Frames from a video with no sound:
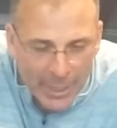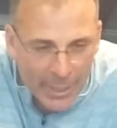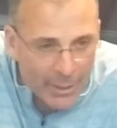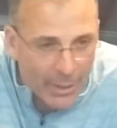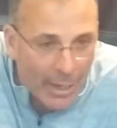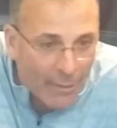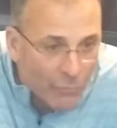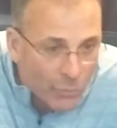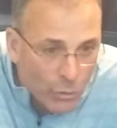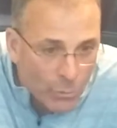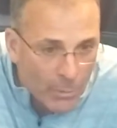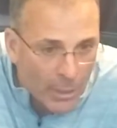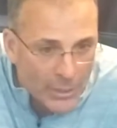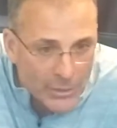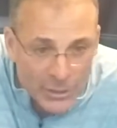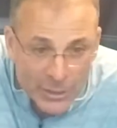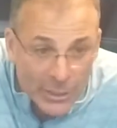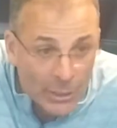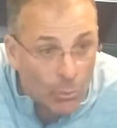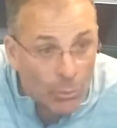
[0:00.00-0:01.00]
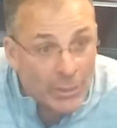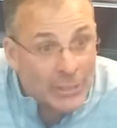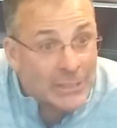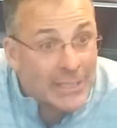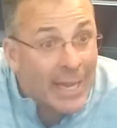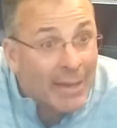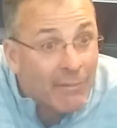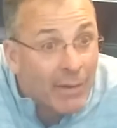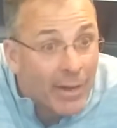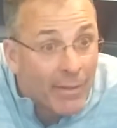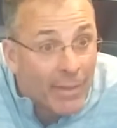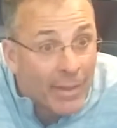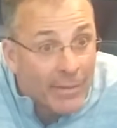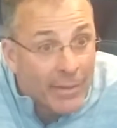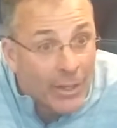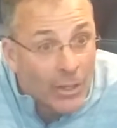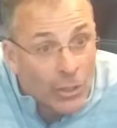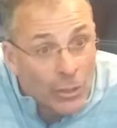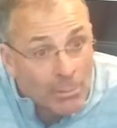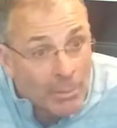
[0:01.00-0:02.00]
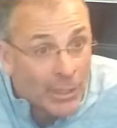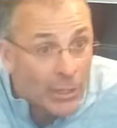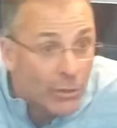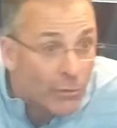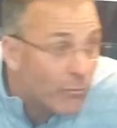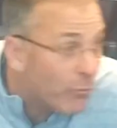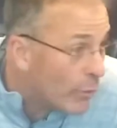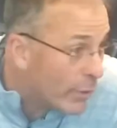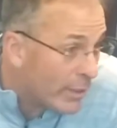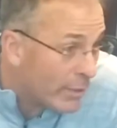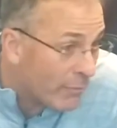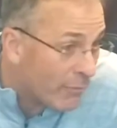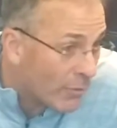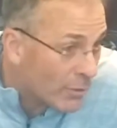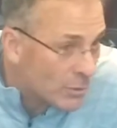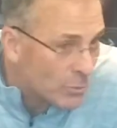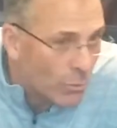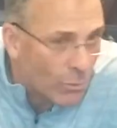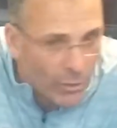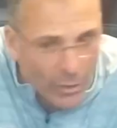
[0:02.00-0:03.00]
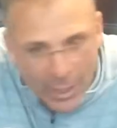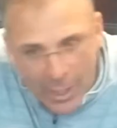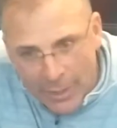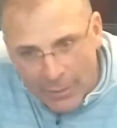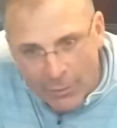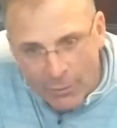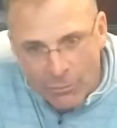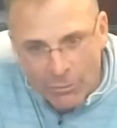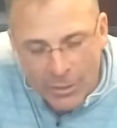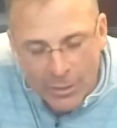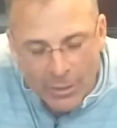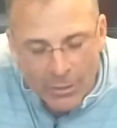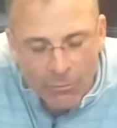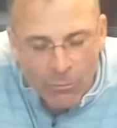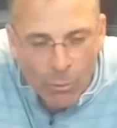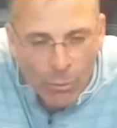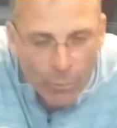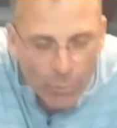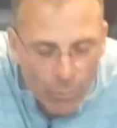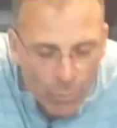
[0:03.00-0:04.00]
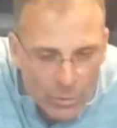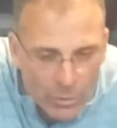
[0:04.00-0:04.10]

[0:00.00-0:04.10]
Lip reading: You can't have too much, and you don't want to save anything that could be good for you in the first quarter, not use it in the fourth